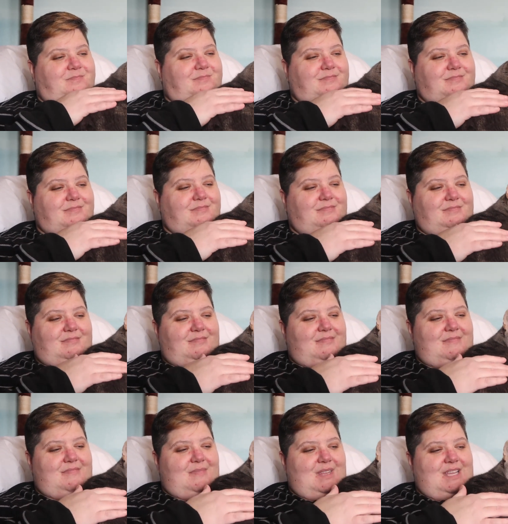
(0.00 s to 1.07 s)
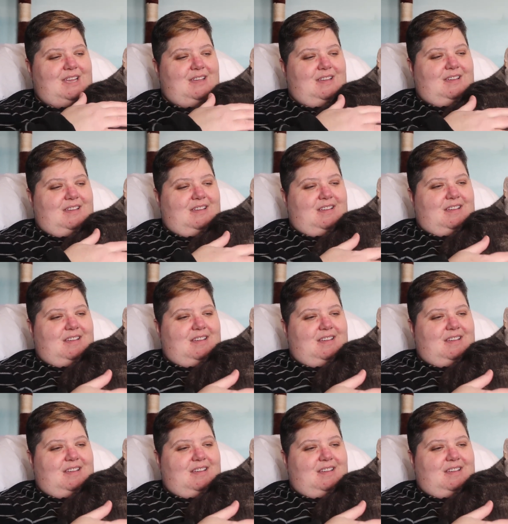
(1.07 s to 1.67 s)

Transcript: (no one is talking)